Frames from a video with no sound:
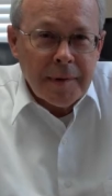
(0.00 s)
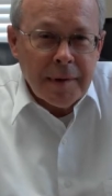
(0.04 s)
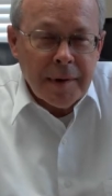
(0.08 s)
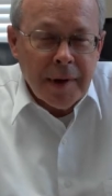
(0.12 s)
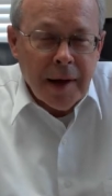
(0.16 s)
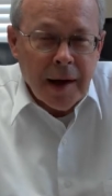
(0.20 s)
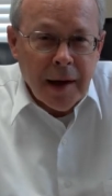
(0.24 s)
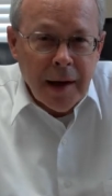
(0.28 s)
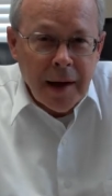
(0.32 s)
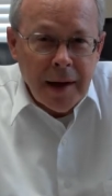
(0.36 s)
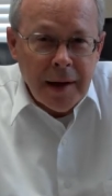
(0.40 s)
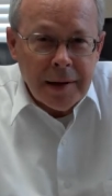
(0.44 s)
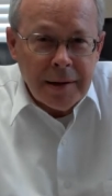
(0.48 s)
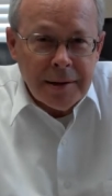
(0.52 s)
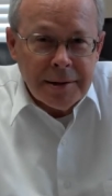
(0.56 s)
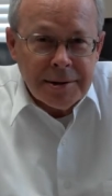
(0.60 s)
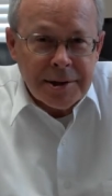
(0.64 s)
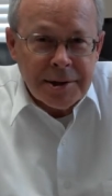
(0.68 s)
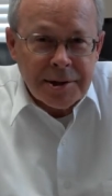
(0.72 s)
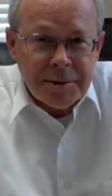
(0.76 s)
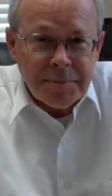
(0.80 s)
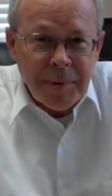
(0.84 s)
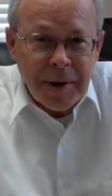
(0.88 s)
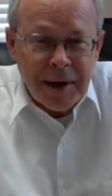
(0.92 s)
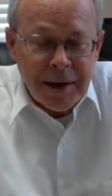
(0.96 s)
Hi, this
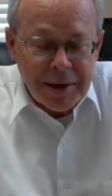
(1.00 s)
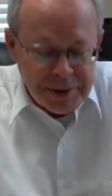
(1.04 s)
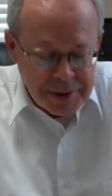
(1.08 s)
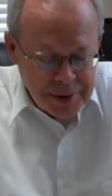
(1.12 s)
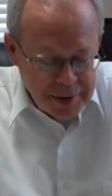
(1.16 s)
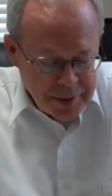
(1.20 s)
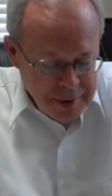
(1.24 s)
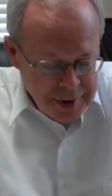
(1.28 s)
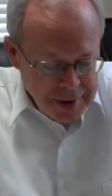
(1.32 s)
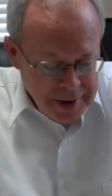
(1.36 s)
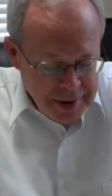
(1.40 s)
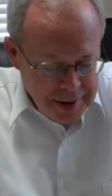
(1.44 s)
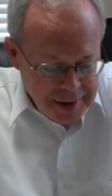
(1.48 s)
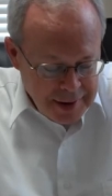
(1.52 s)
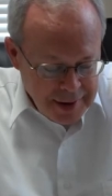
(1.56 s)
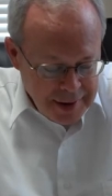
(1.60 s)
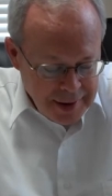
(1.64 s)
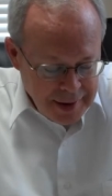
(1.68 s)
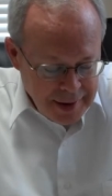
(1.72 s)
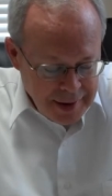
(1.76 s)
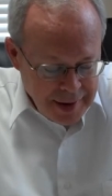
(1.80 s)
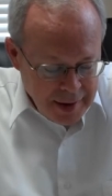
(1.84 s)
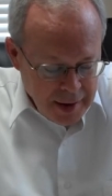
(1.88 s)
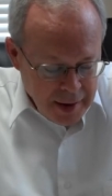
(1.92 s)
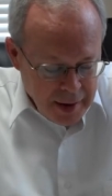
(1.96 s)
is Pastor Rick.
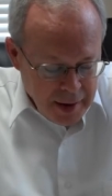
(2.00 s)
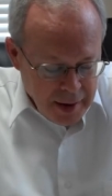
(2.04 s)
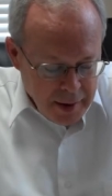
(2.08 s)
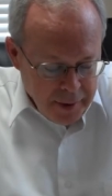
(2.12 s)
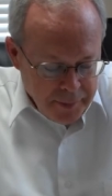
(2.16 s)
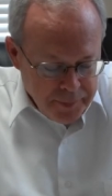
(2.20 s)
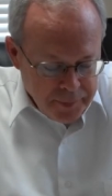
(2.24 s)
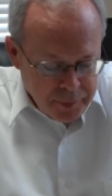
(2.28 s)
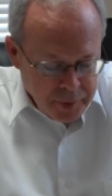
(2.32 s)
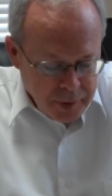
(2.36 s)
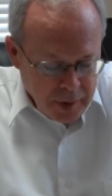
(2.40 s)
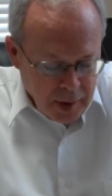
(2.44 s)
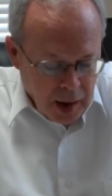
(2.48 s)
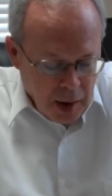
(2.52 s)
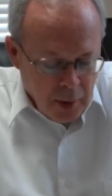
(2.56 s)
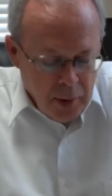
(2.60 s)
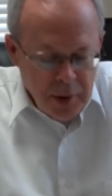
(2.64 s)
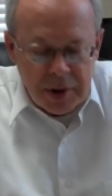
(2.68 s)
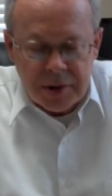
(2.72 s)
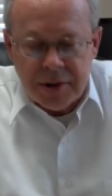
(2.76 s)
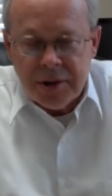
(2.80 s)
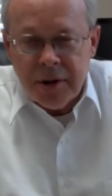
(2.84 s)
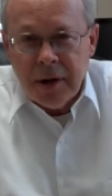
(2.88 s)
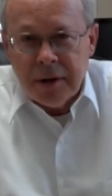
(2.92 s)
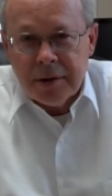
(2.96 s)
I
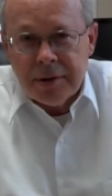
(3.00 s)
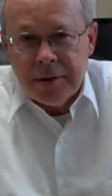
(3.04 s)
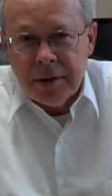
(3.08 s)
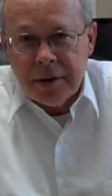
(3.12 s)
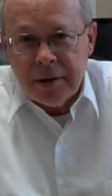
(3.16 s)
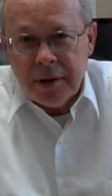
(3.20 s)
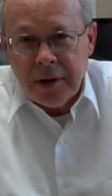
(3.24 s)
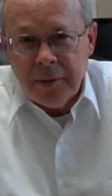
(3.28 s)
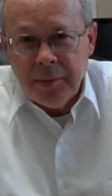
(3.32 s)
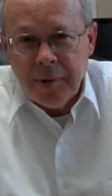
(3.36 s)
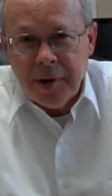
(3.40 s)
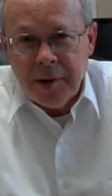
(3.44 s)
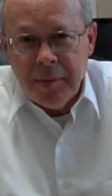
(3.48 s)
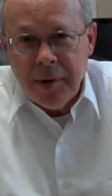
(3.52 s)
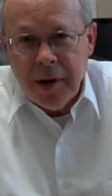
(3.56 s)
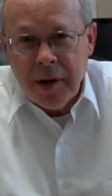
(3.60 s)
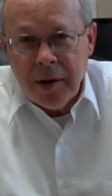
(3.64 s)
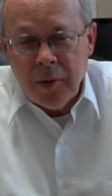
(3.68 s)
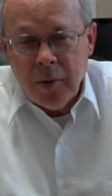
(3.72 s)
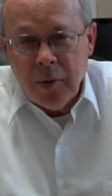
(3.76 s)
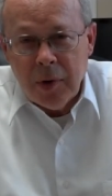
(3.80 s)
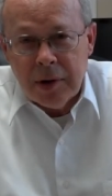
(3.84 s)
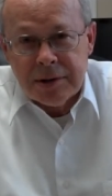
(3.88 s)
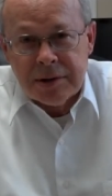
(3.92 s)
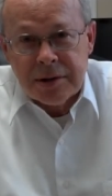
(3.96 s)
want to talk to you a little bit
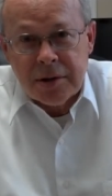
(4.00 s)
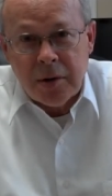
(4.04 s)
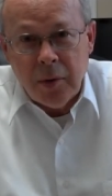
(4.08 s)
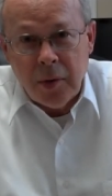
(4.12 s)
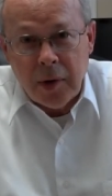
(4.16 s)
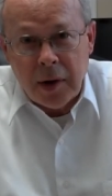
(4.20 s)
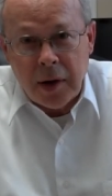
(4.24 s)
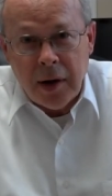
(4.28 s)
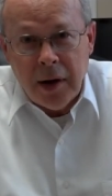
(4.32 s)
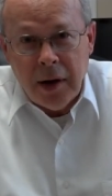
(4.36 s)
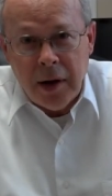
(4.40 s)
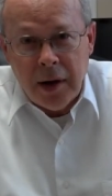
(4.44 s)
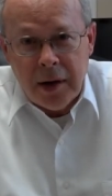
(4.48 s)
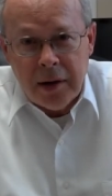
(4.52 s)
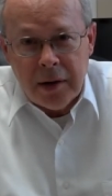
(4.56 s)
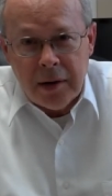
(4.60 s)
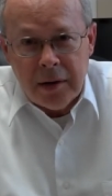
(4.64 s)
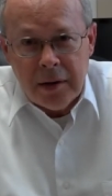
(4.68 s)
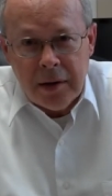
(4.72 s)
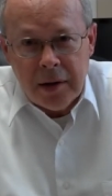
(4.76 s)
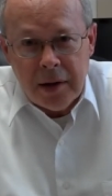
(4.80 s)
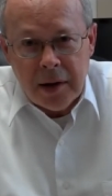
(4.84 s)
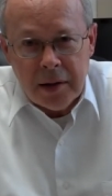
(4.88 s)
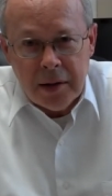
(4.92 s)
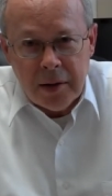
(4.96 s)
about what's going
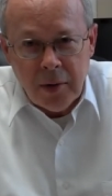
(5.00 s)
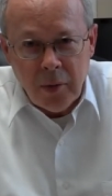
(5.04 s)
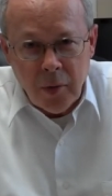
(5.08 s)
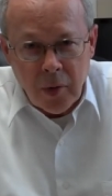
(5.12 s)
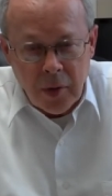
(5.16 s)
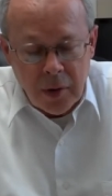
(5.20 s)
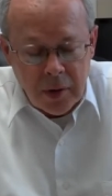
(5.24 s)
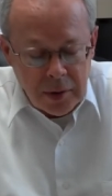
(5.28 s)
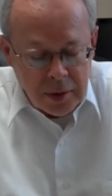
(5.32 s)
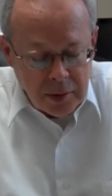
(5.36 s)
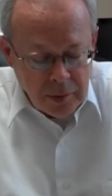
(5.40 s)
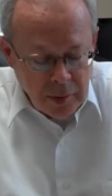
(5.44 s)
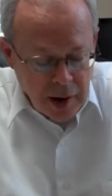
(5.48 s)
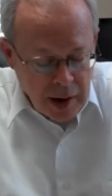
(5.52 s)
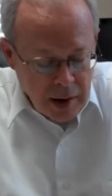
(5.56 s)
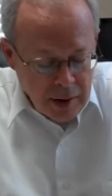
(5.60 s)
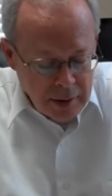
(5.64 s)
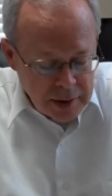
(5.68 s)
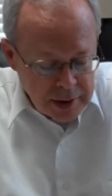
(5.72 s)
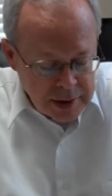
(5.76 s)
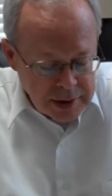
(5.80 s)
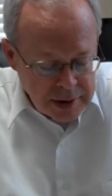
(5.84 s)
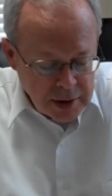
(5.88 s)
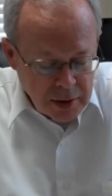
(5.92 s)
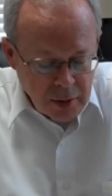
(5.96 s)
on in the world
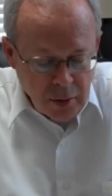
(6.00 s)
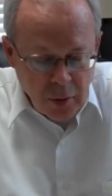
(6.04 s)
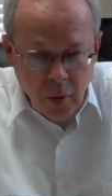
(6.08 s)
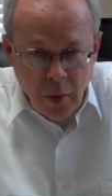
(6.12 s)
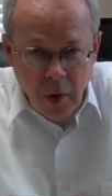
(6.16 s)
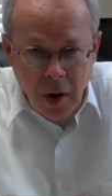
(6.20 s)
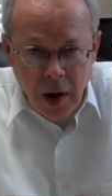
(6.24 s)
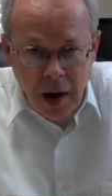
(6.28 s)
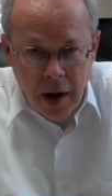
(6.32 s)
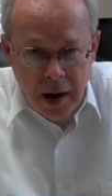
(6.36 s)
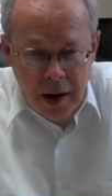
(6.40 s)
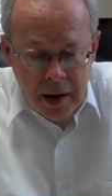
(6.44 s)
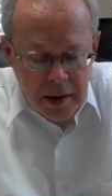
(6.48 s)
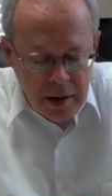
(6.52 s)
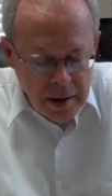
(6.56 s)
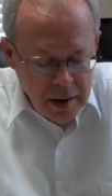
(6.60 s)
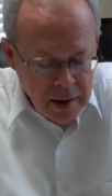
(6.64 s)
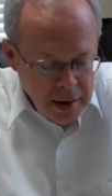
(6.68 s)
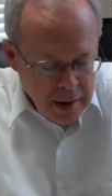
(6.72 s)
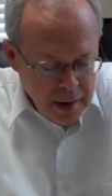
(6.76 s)
around us and why.